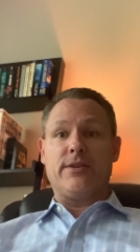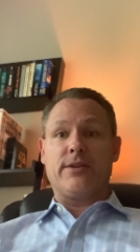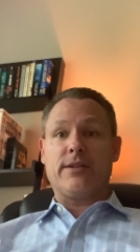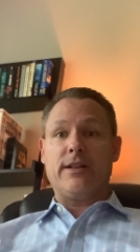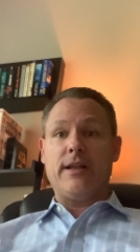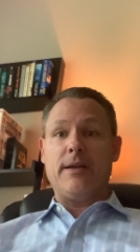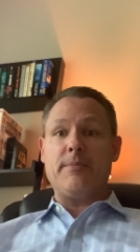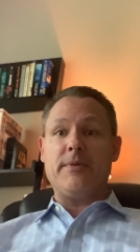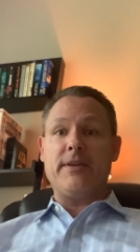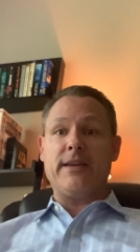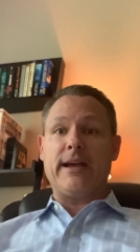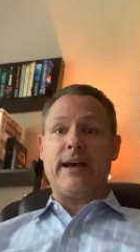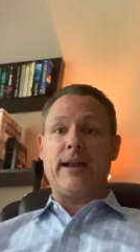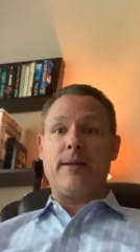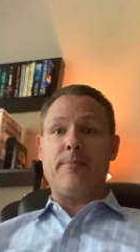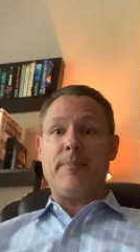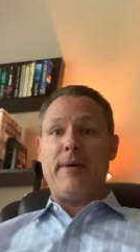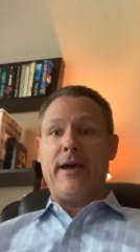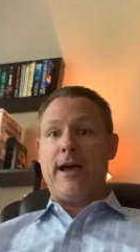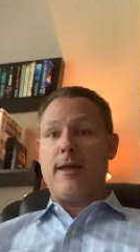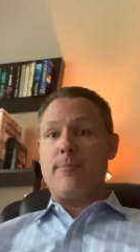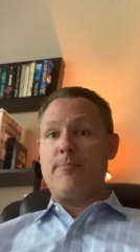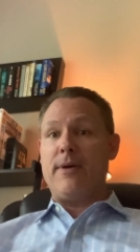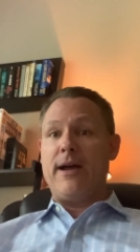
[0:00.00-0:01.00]
claiming you got a
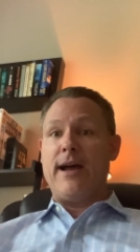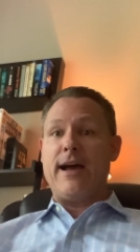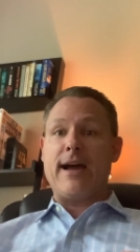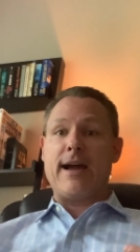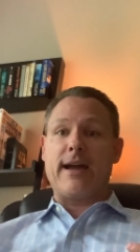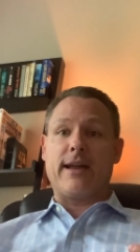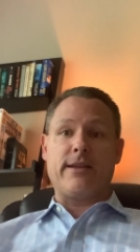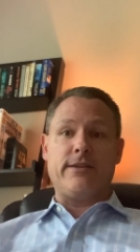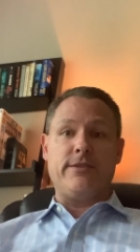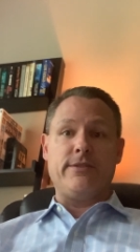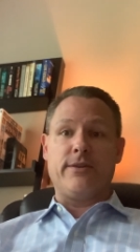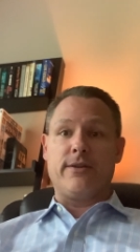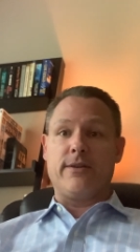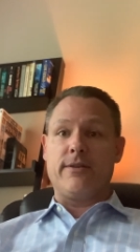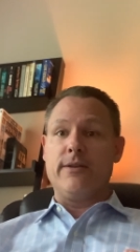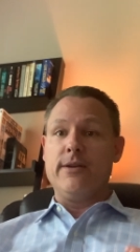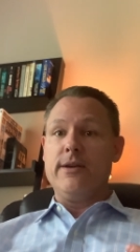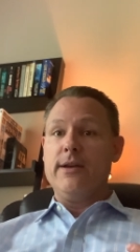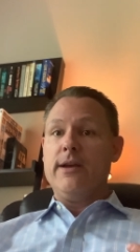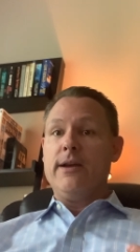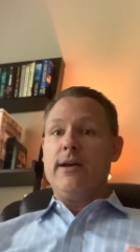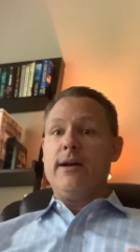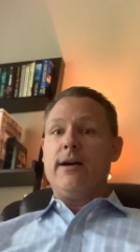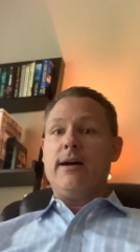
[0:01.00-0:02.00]
bad back and you're
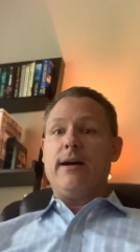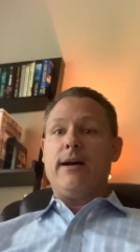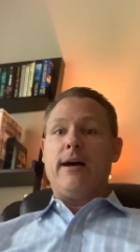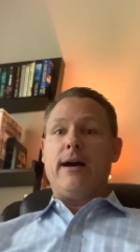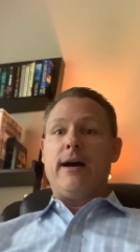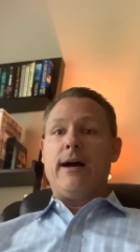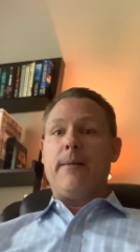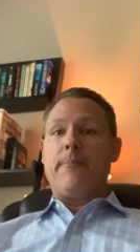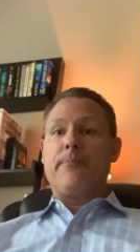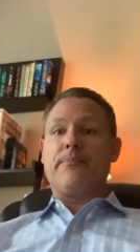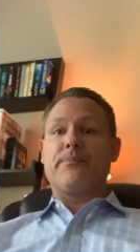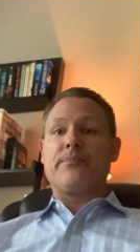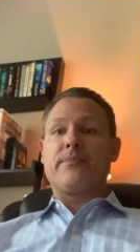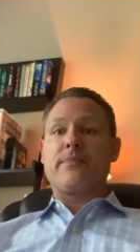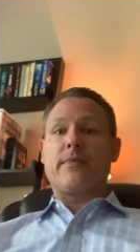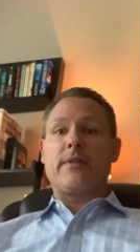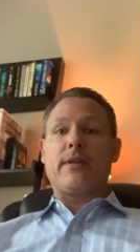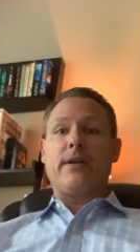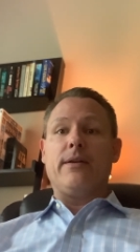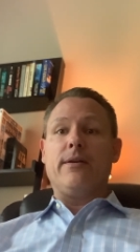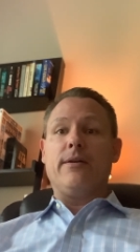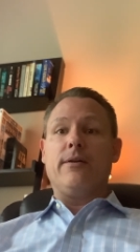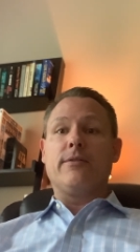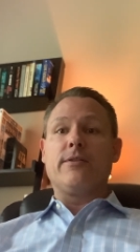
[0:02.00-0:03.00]
um,
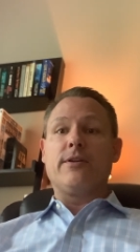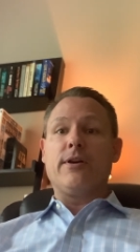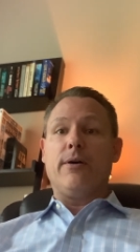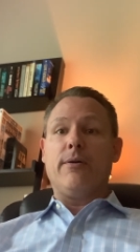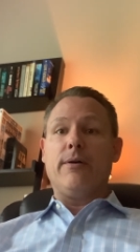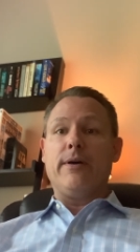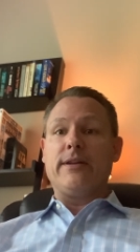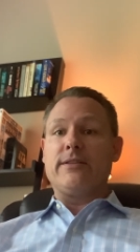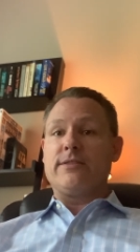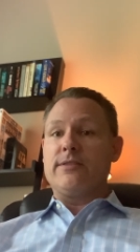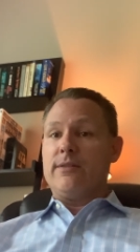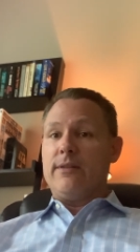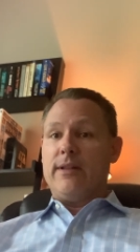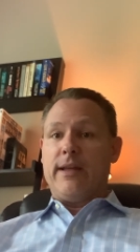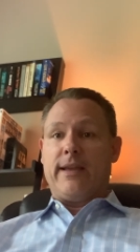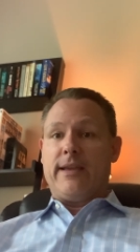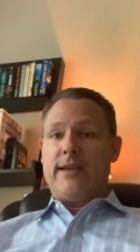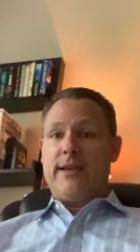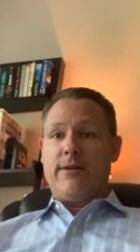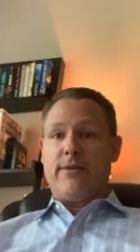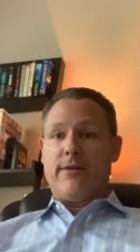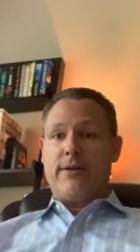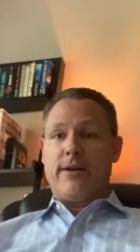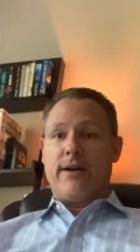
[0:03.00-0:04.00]
you know going to like
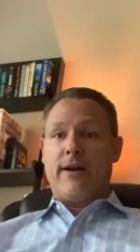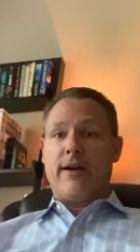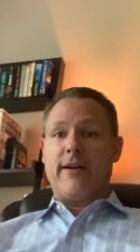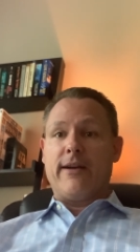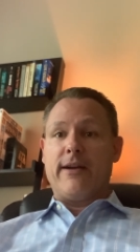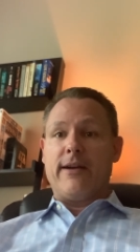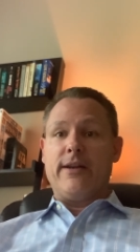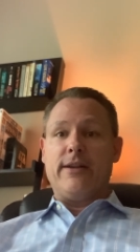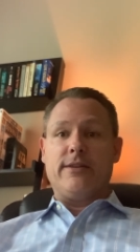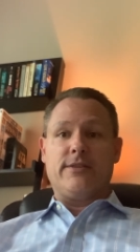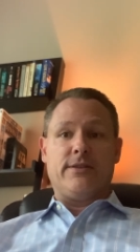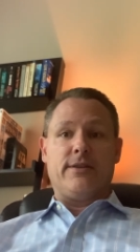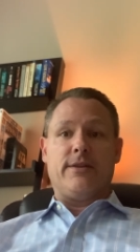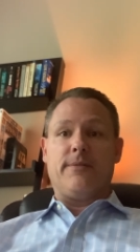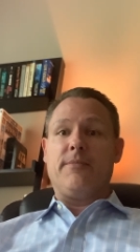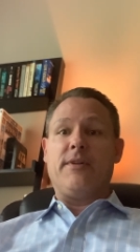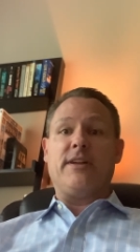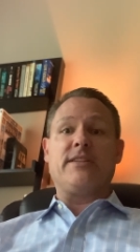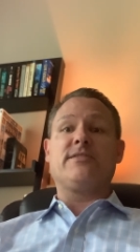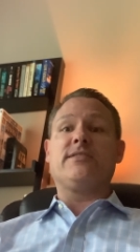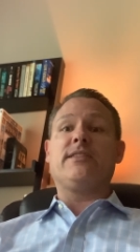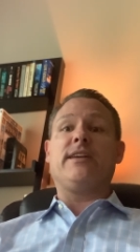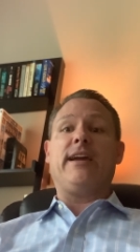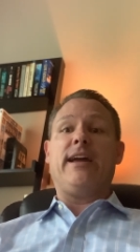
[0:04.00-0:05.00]
here in our area to
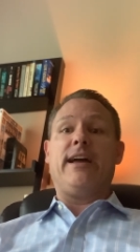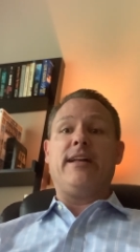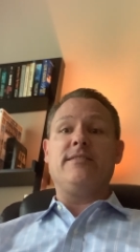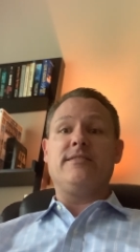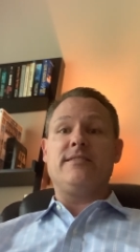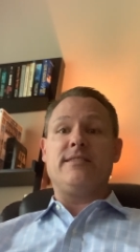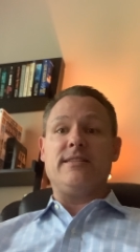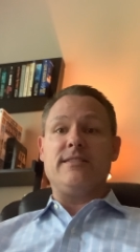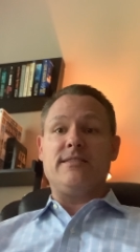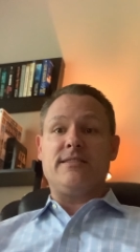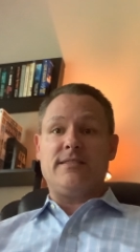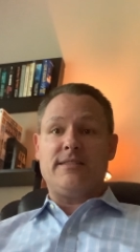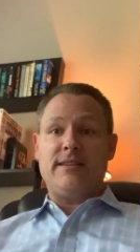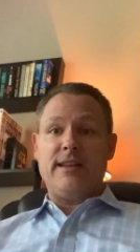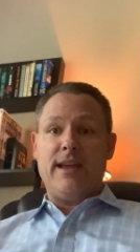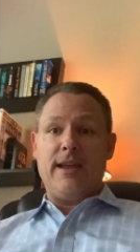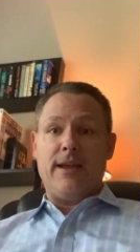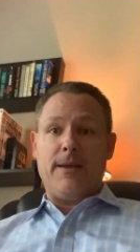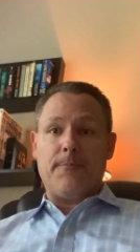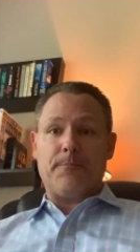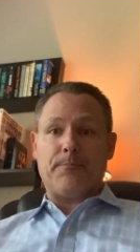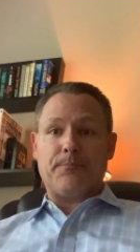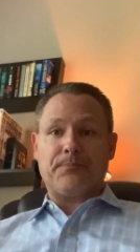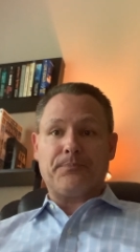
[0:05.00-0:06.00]
let's say nc
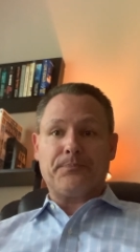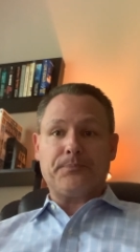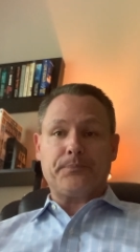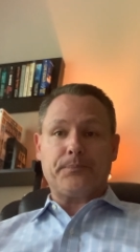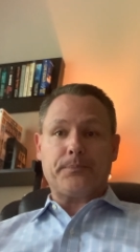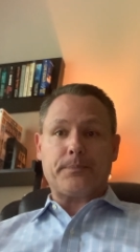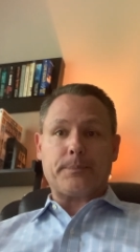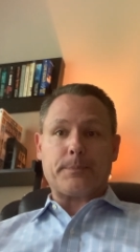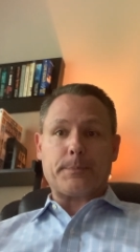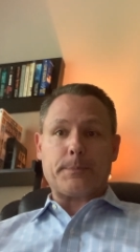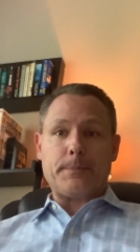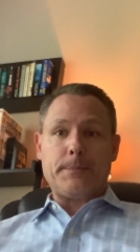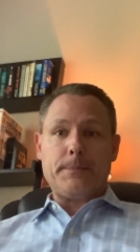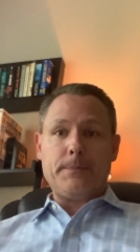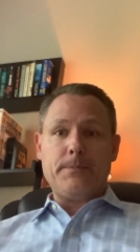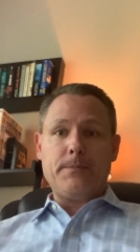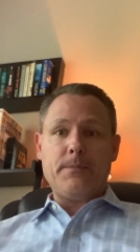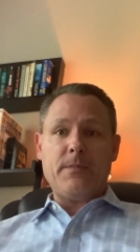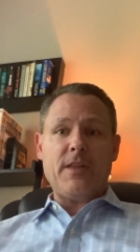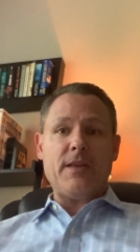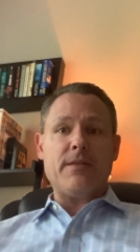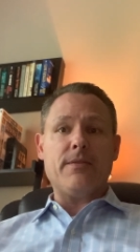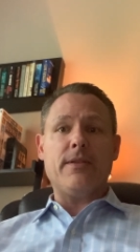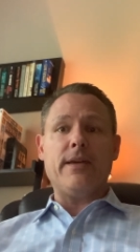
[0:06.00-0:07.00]
state
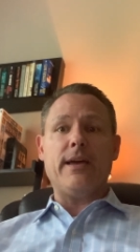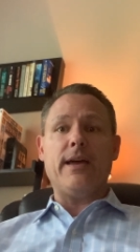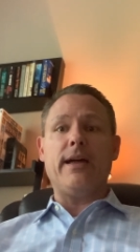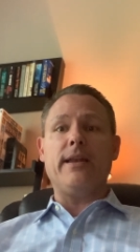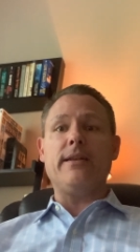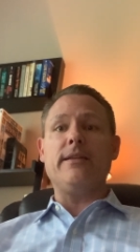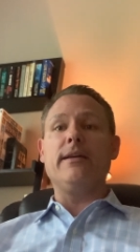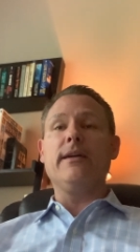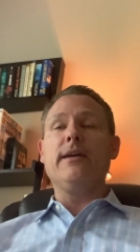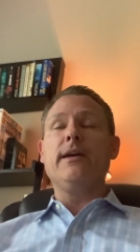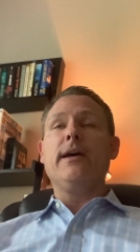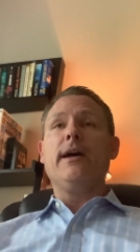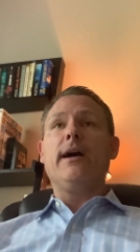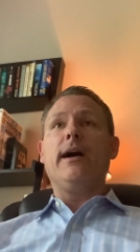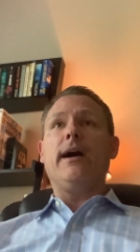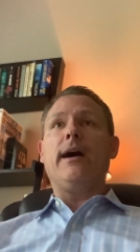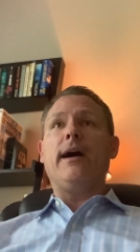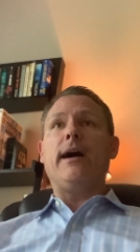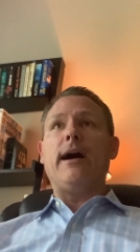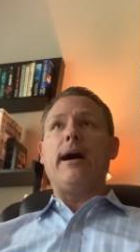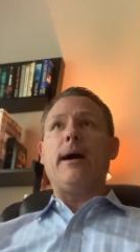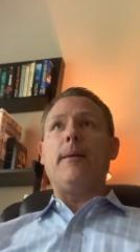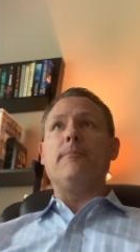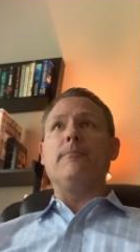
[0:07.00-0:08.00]
then
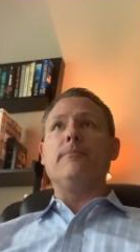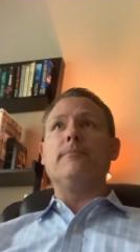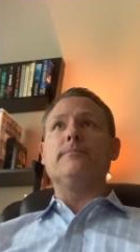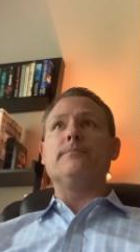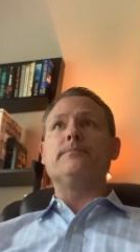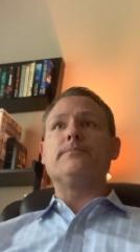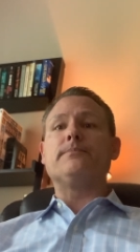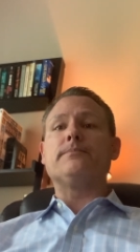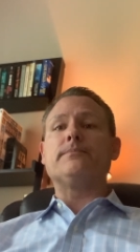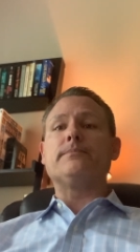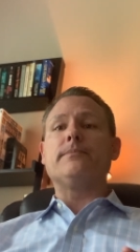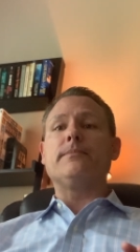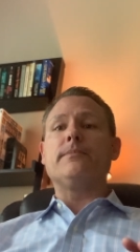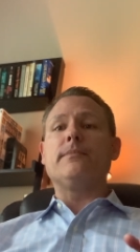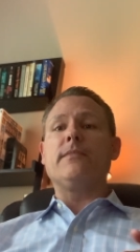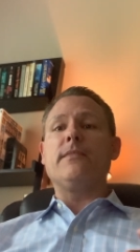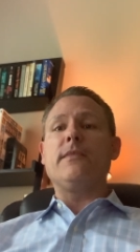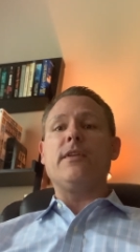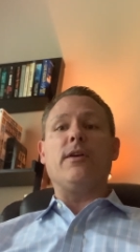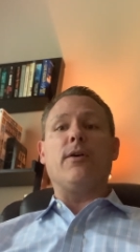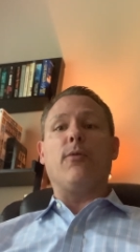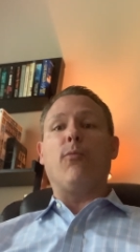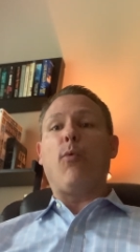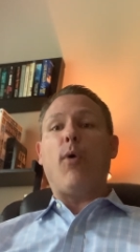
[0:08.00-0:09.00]
um,
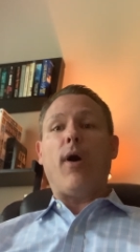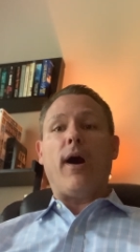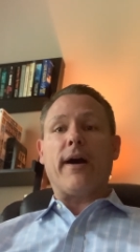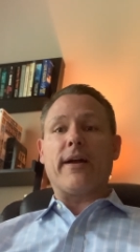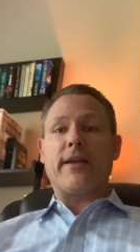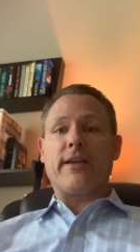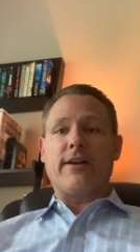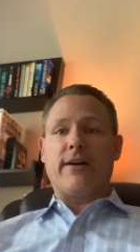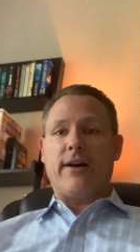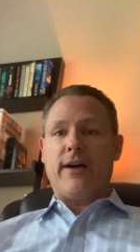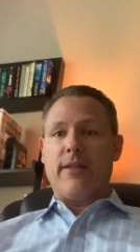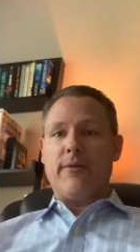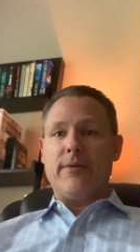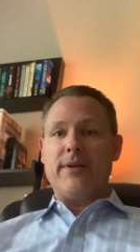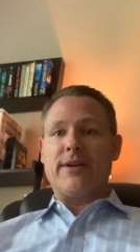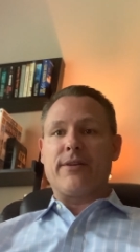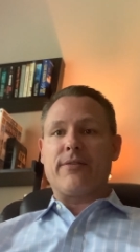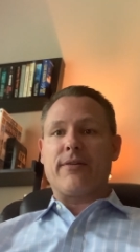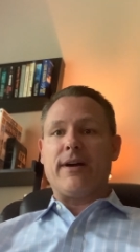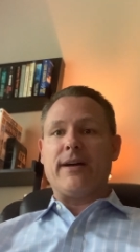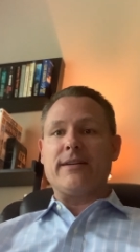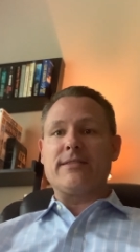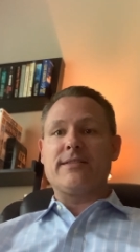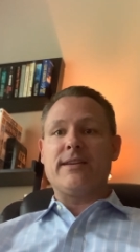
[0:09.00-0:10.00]
you know walking all the way
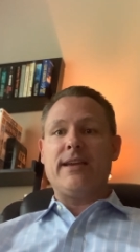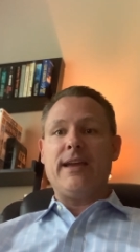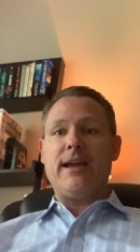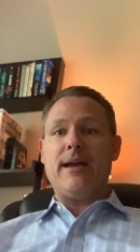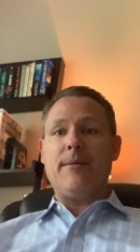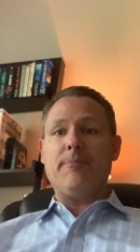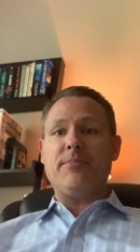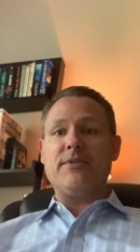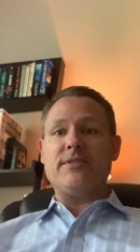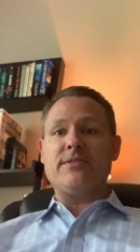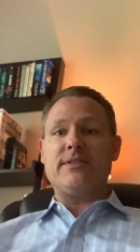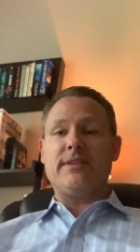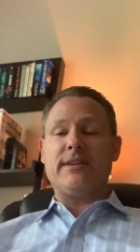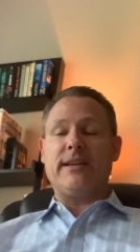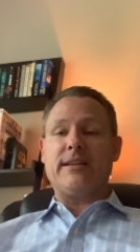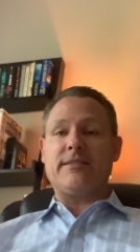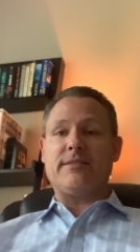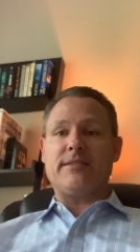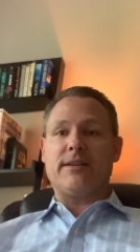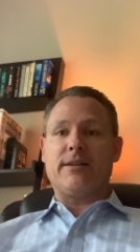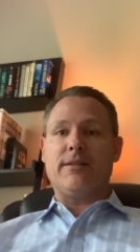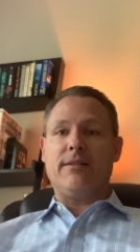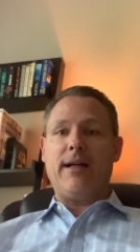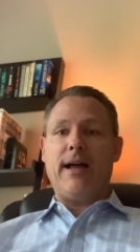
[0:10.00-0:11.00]
across campus to get
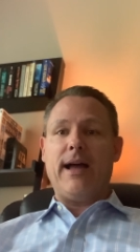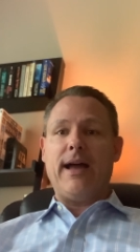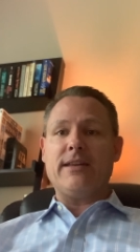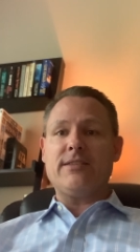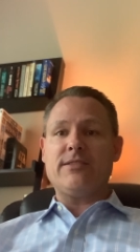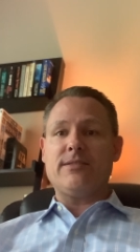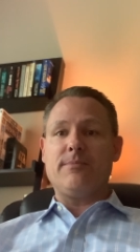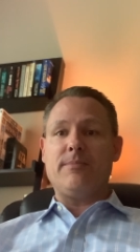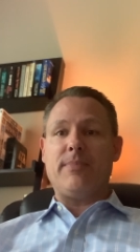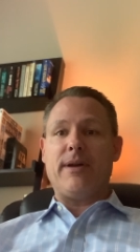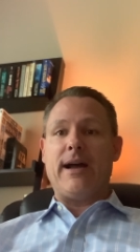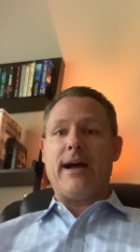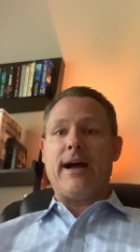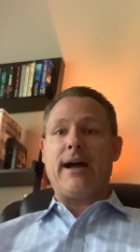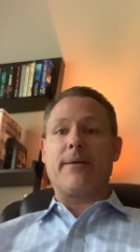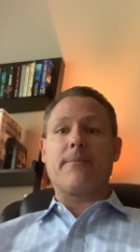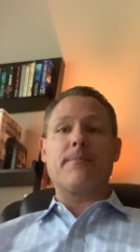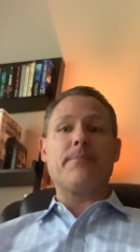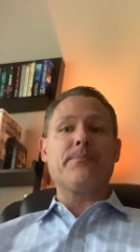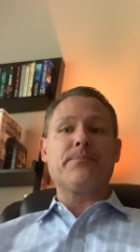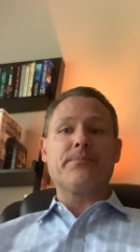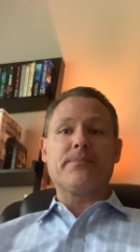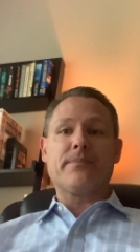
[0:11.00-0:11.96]
to class and back